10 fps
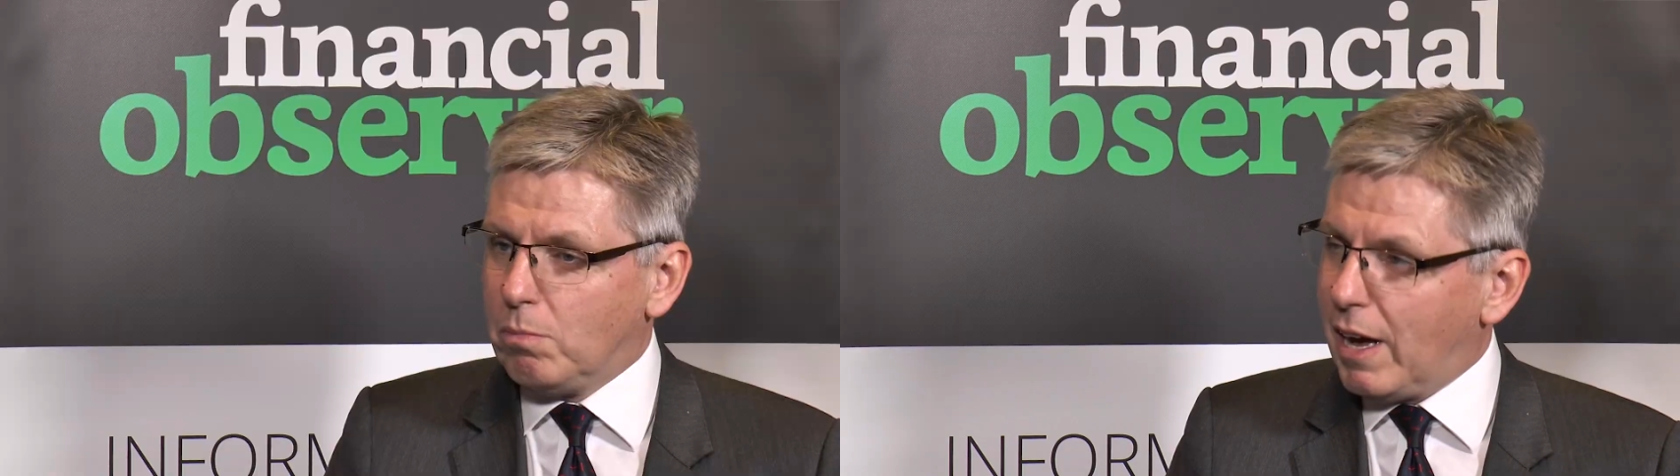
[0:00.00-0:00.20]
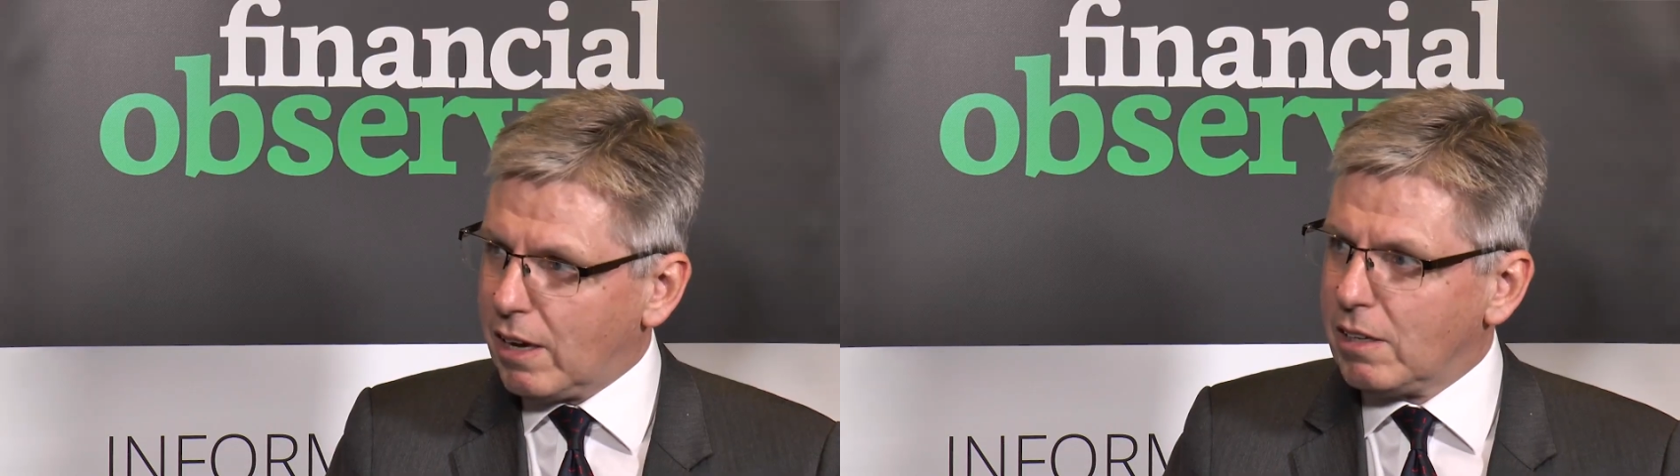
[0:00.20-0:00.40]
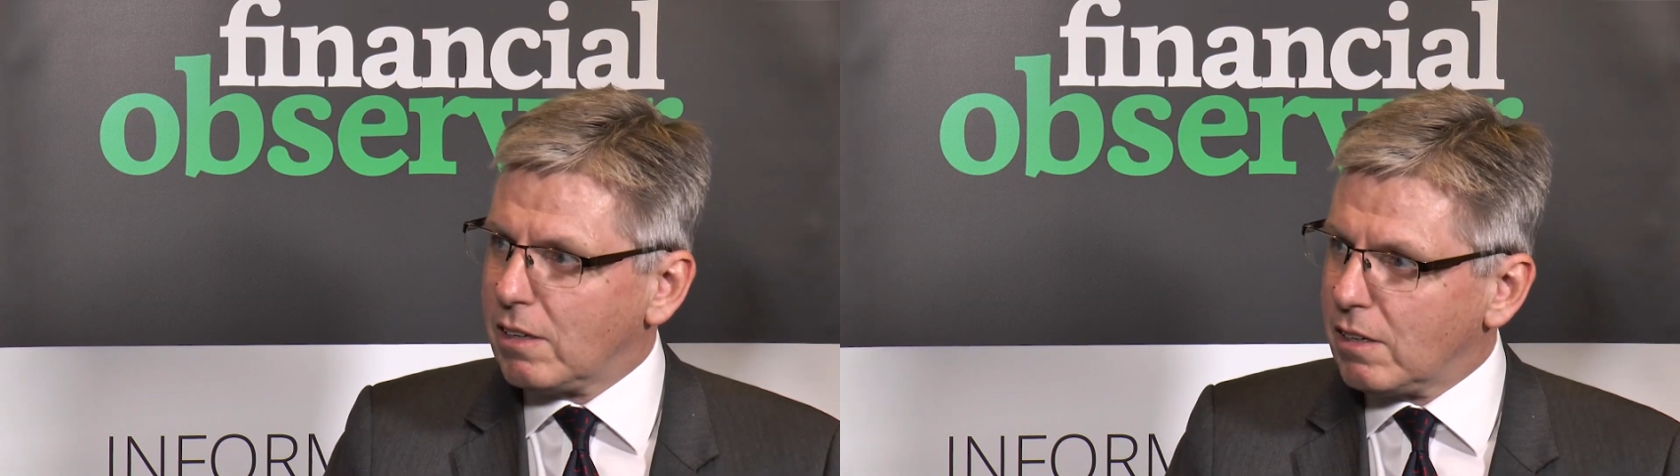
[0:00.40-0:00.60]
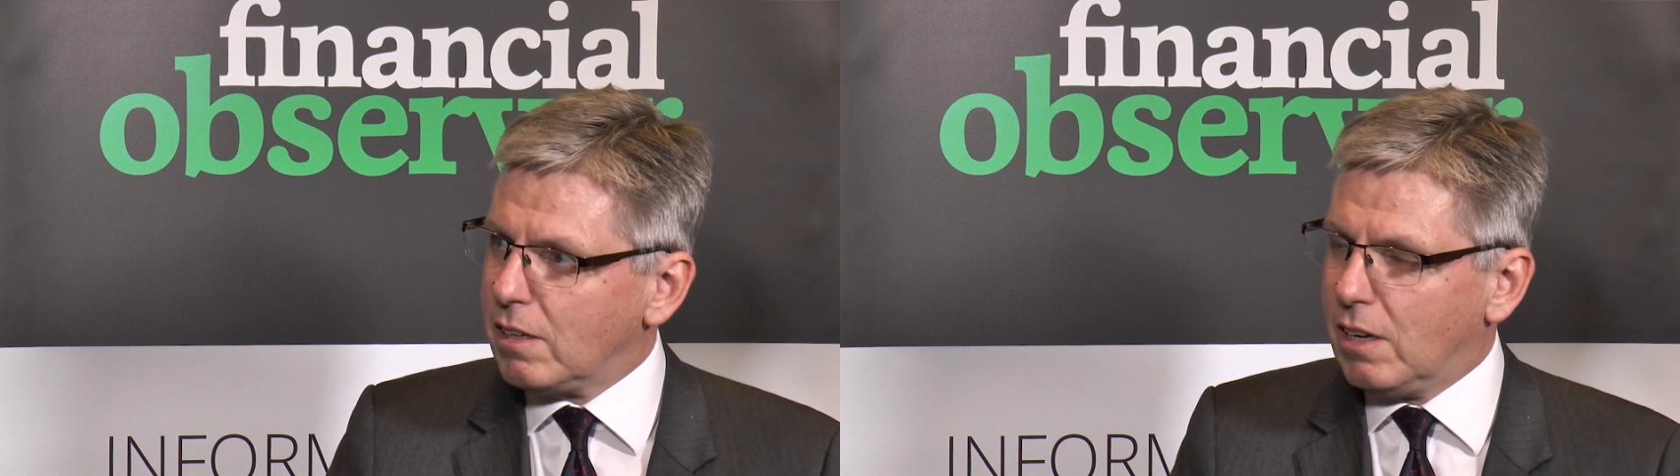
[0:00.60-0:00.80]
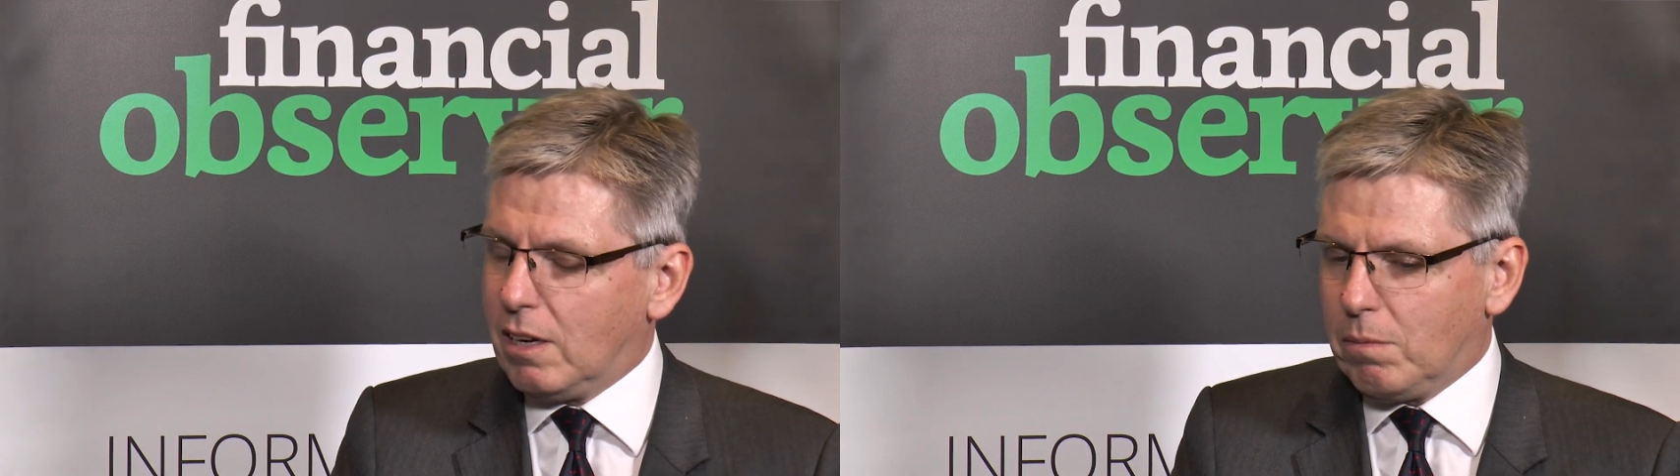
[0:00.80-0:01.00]
market,
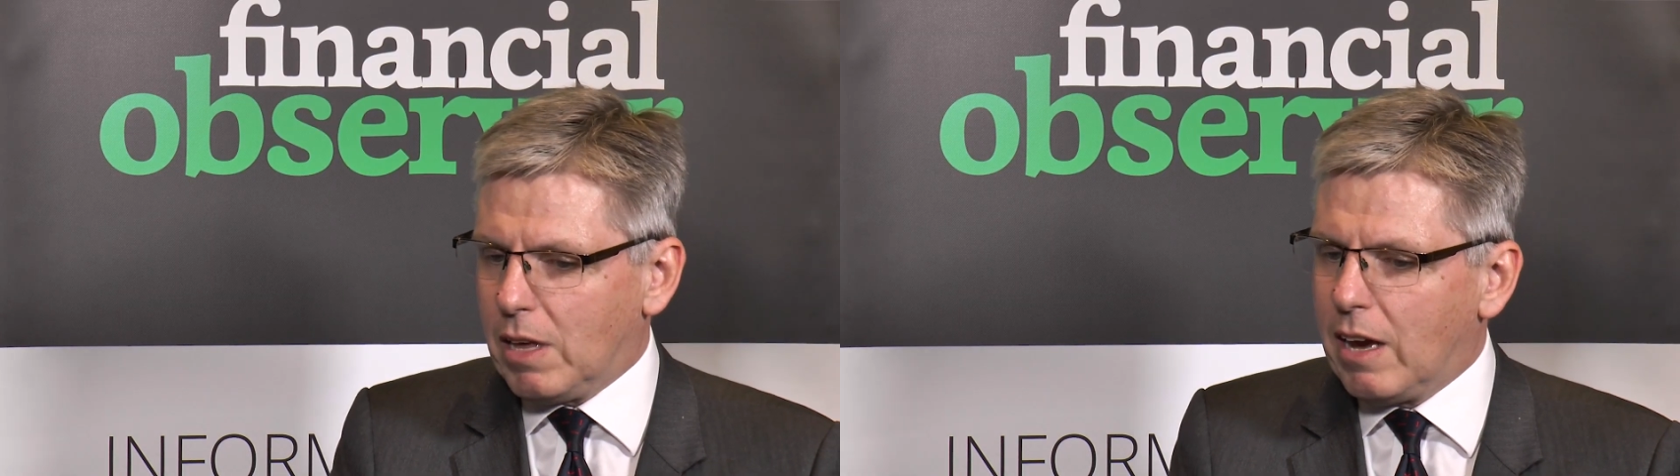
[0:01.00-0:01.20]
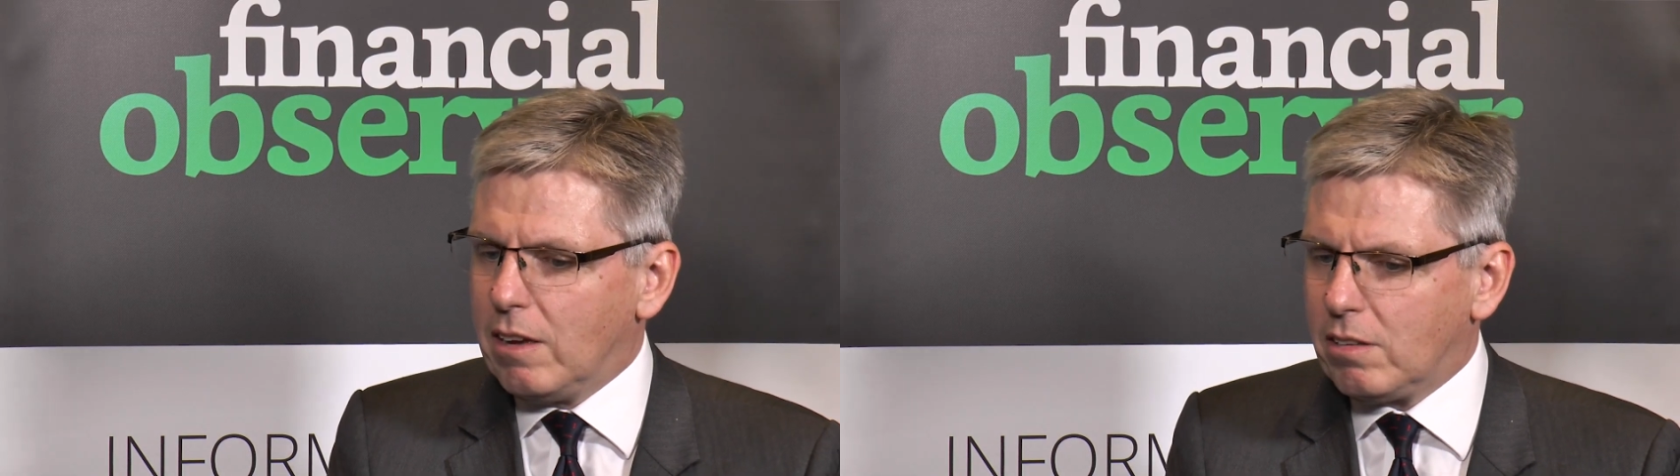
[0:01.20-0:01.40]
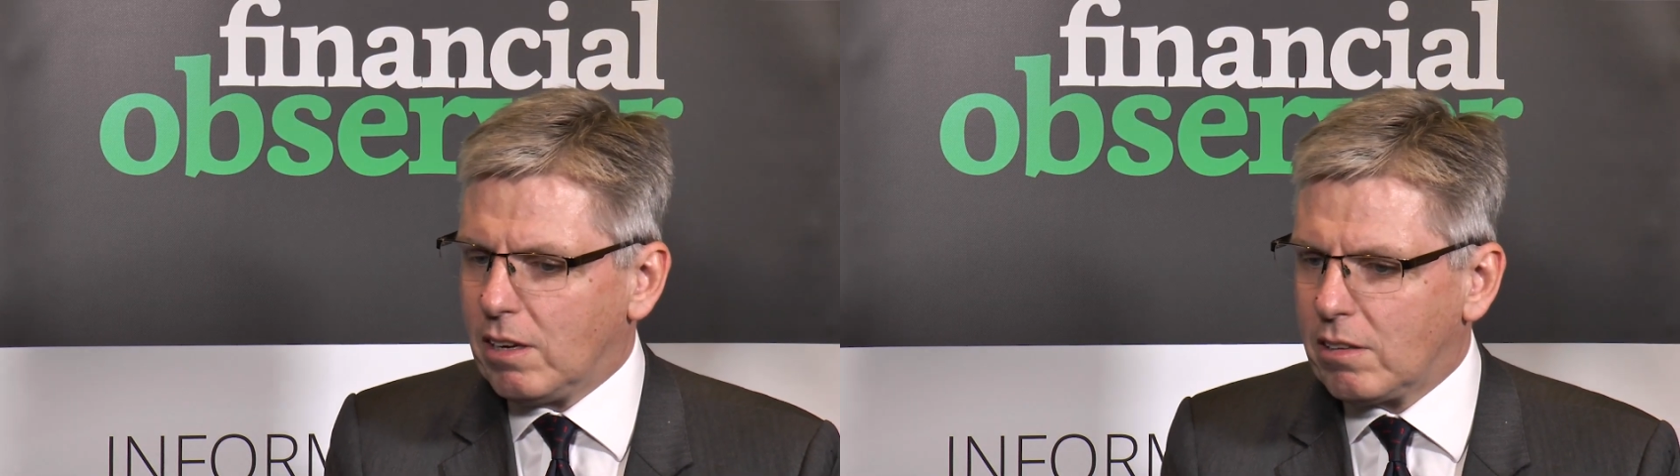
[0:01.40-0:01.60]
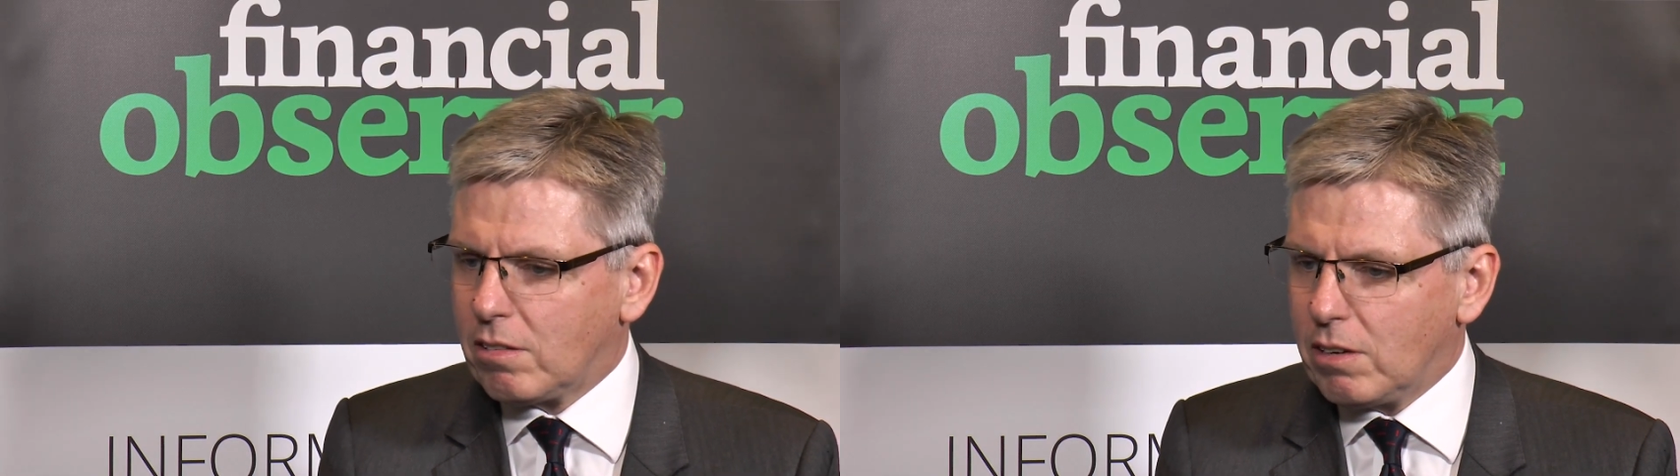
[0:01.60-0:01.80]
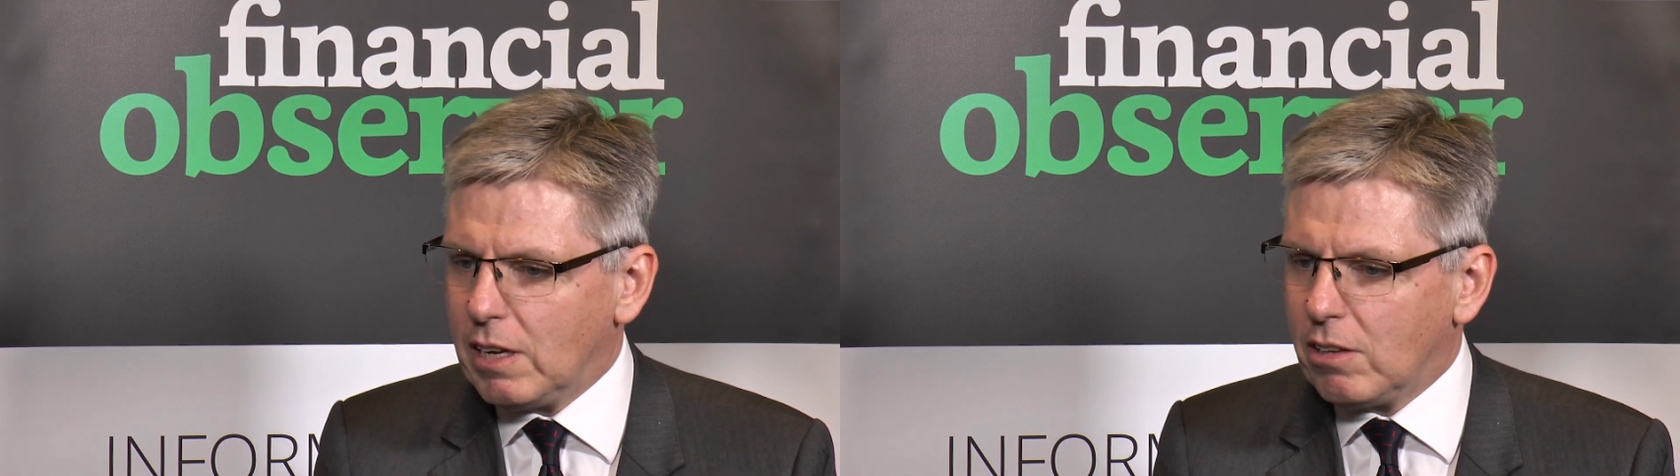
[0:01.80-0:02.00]
the
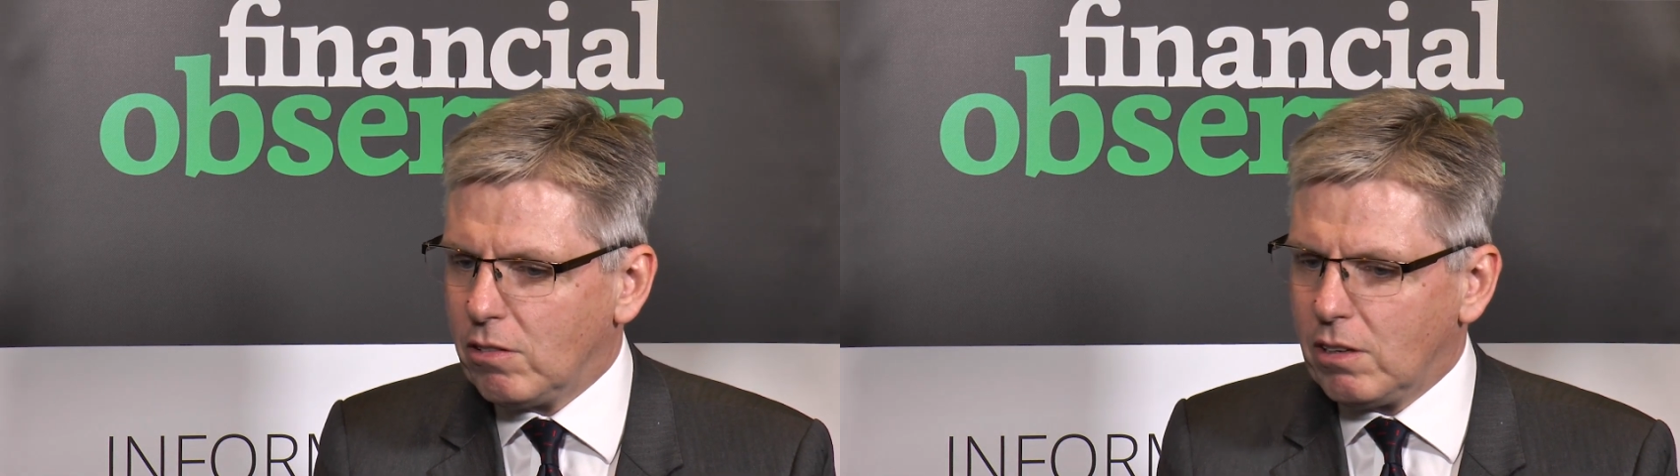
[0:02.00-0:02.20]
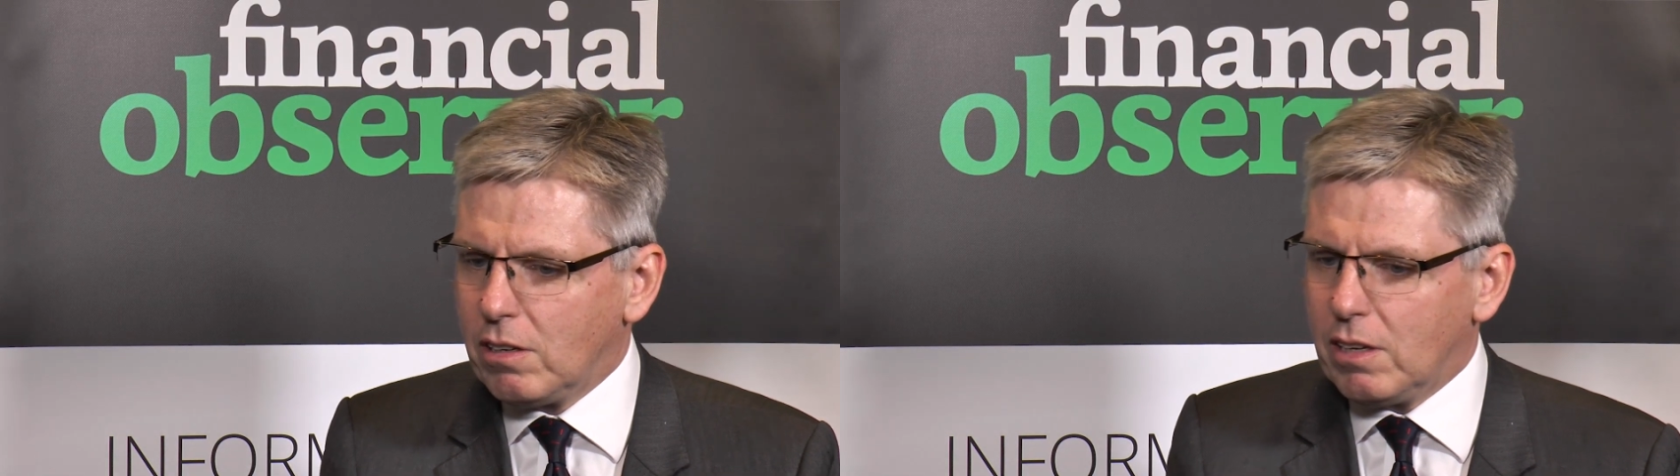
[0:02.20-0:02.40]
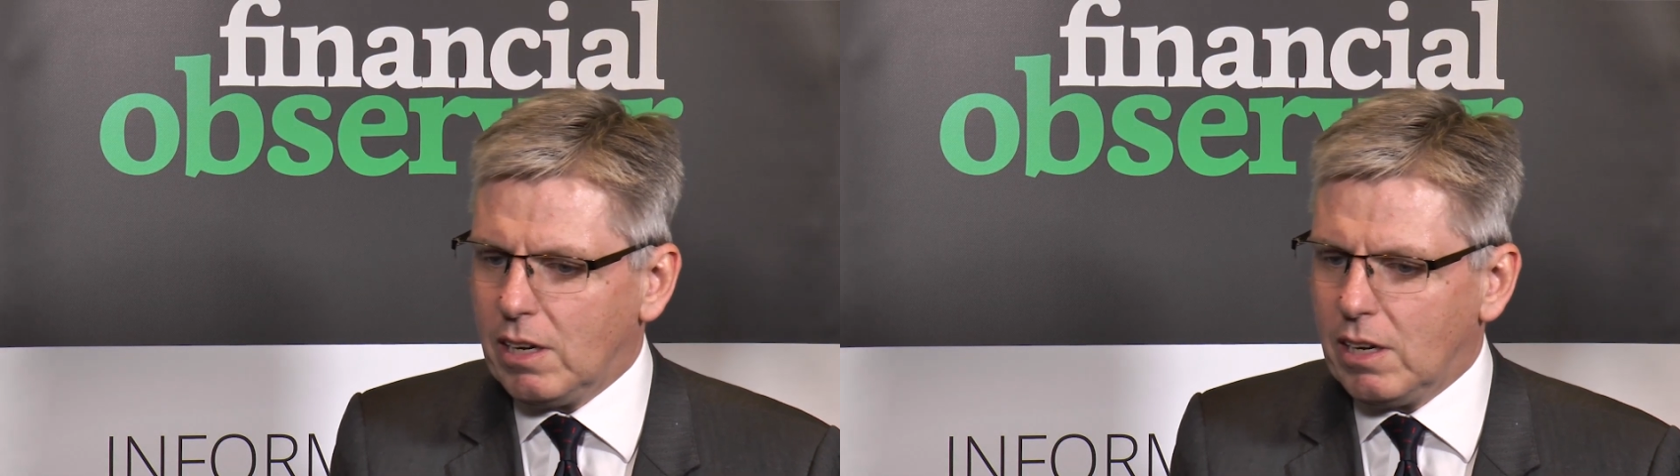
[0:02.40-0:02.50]
ASX 300,